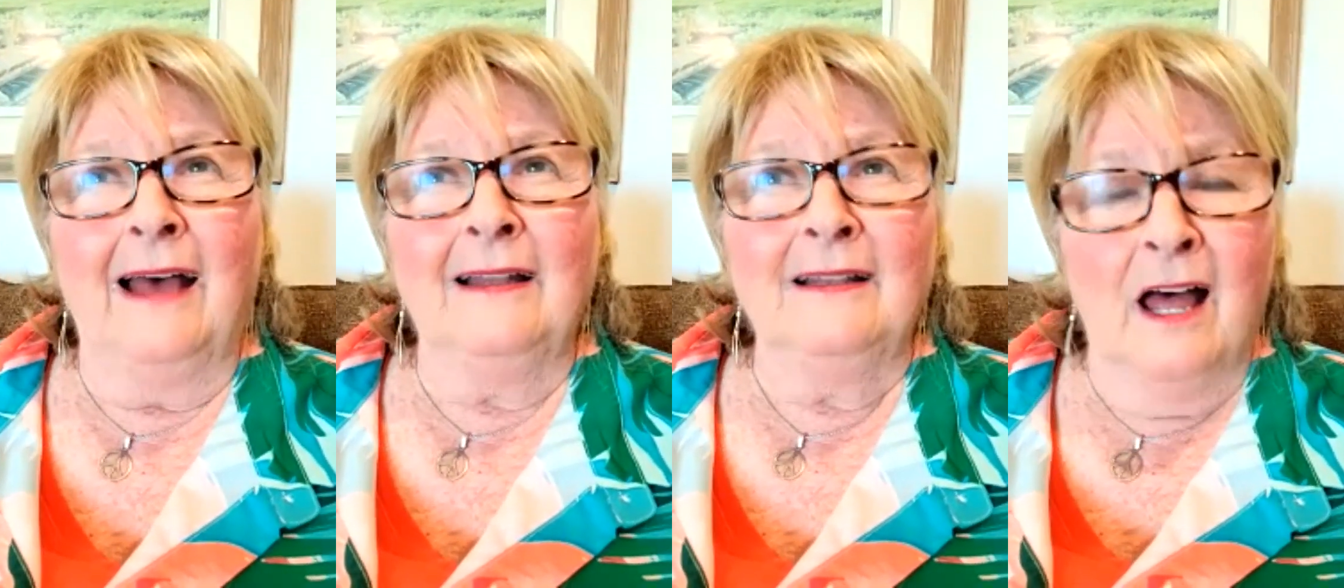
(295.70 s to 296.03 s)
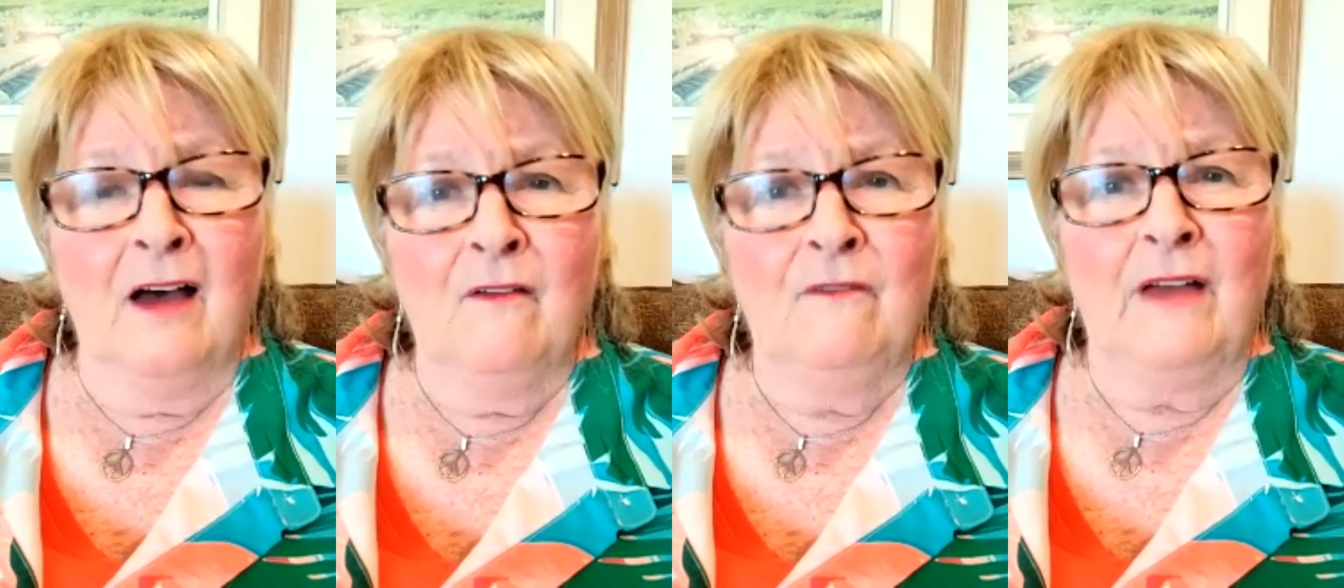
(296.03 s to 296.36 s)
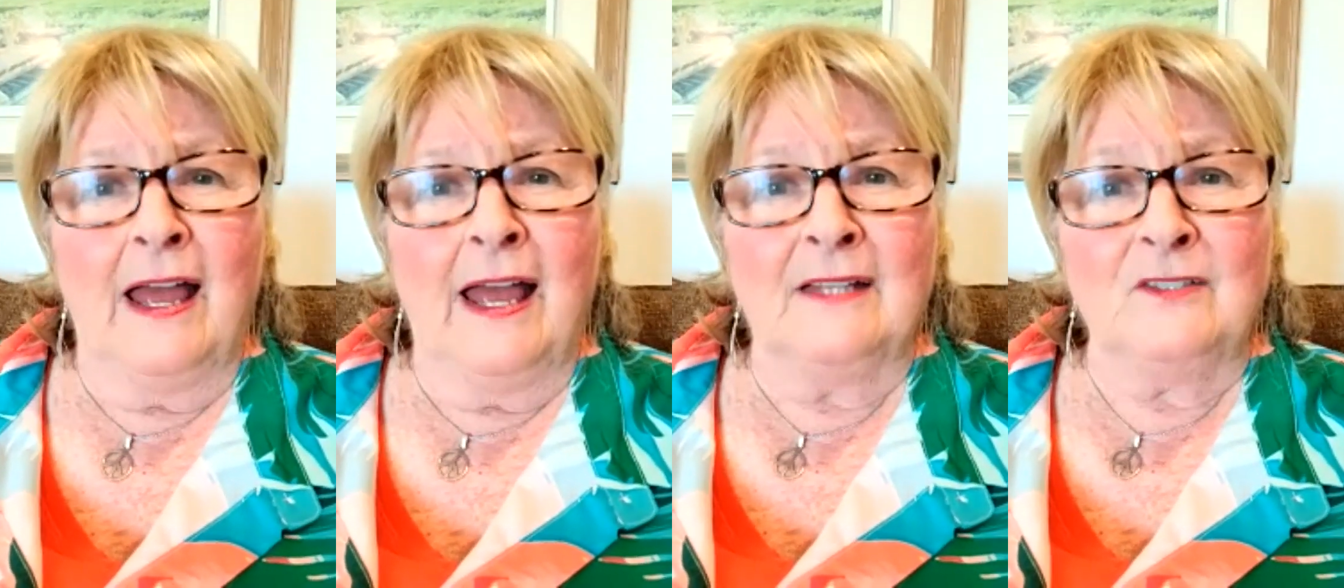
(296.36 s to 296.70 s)
love,
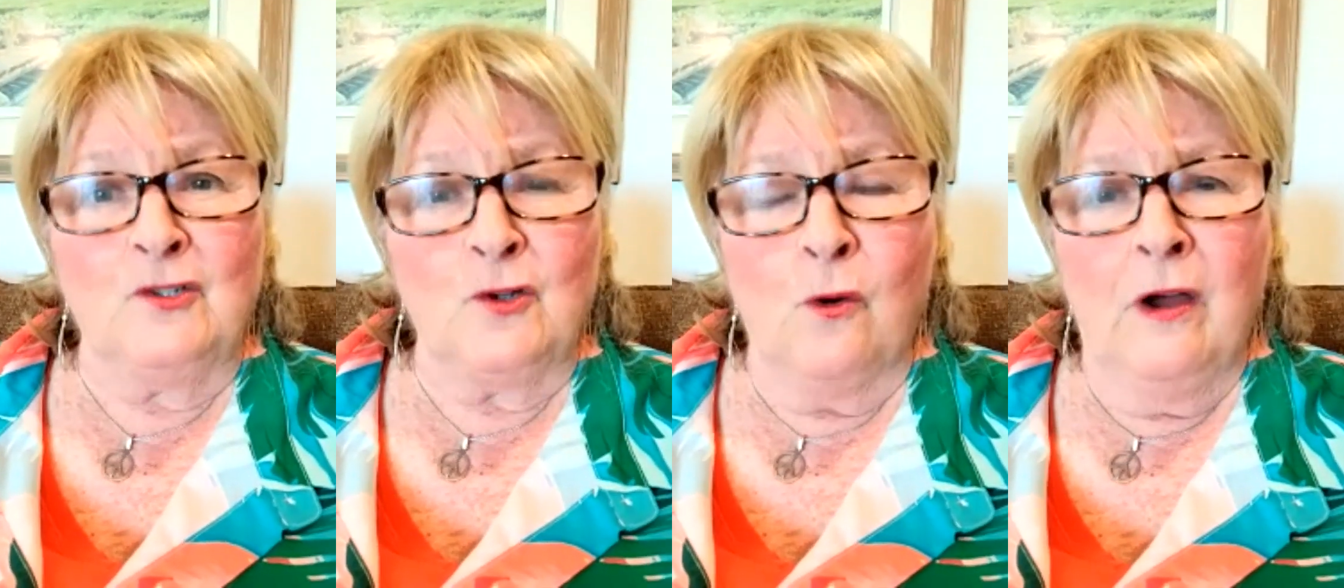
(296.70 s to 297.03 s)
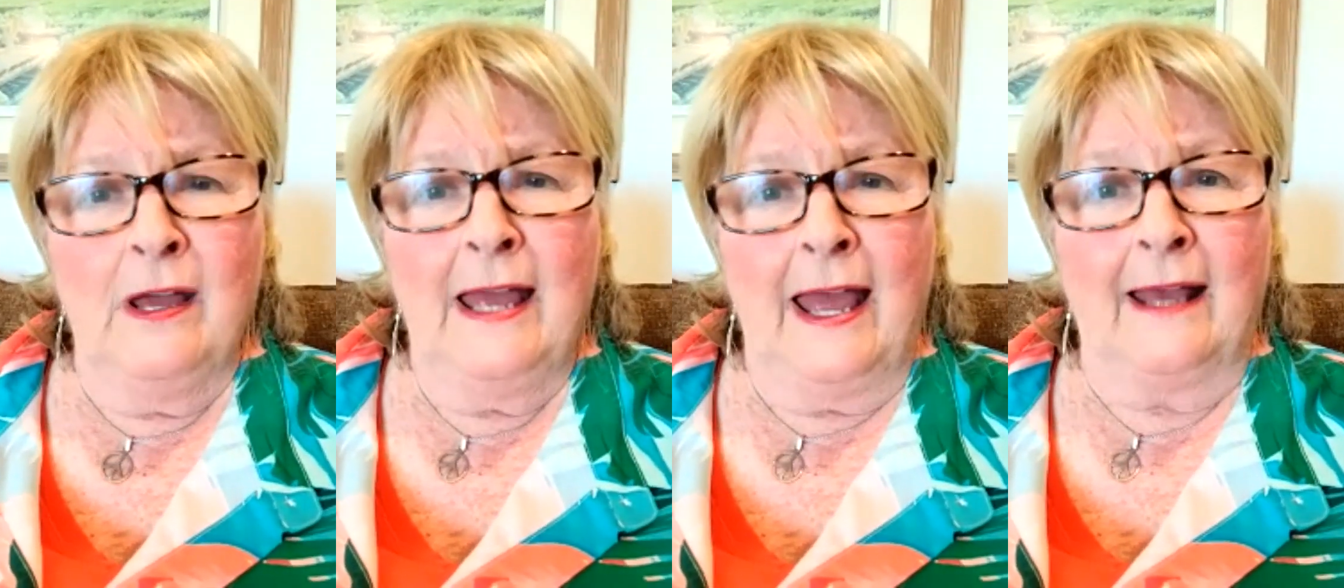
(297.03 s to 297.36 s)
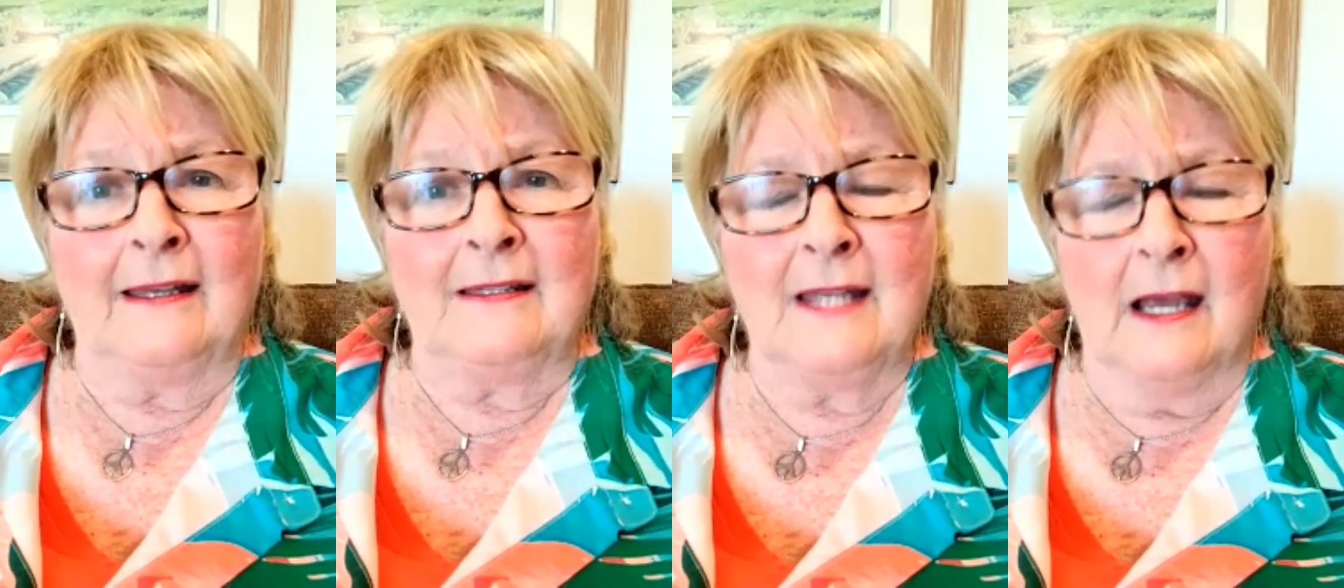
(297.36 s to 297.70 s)
and joy at
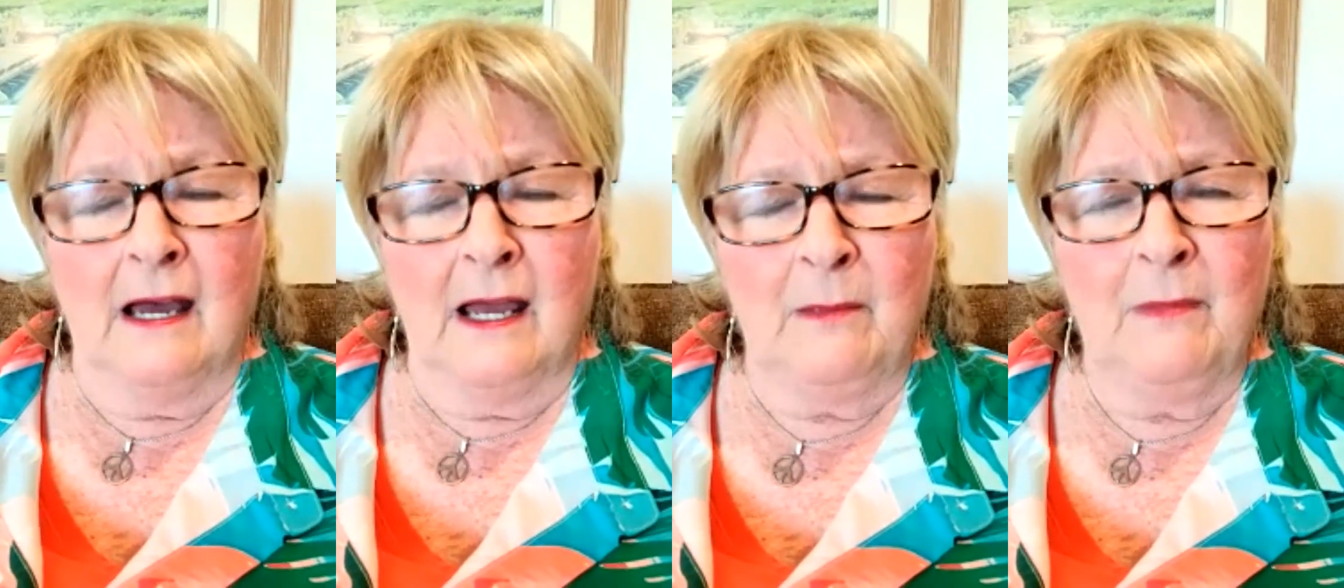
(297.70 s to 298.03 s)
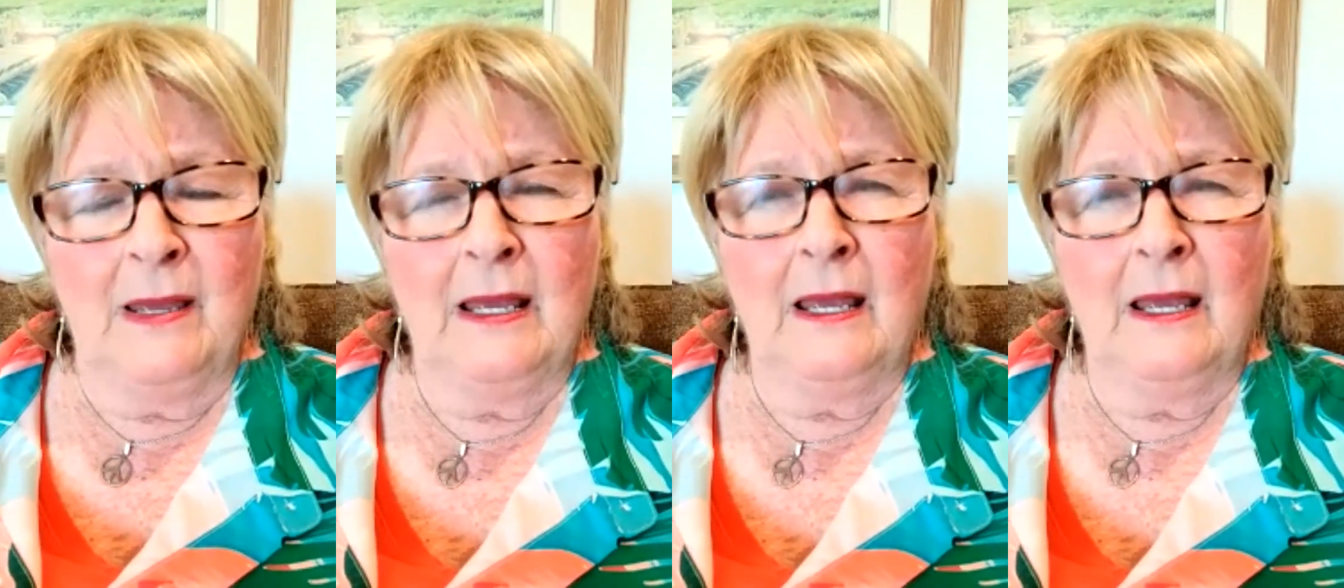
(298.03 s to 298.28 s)
a time